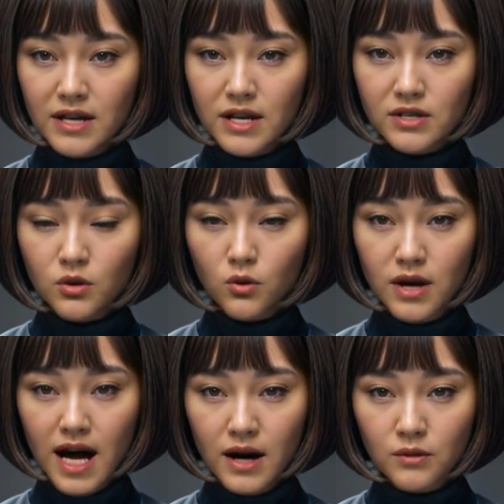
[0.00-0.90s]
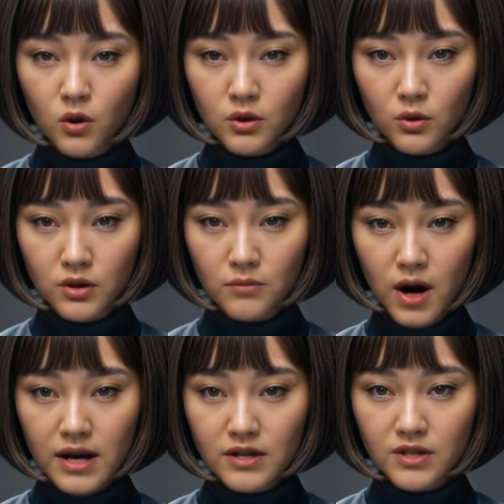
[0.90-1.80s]
and install the app on your
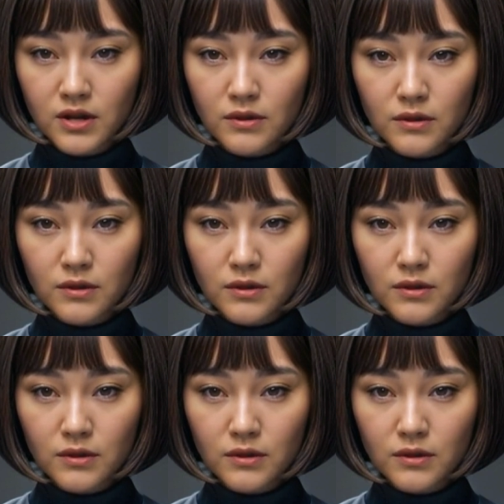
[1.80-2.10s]
device.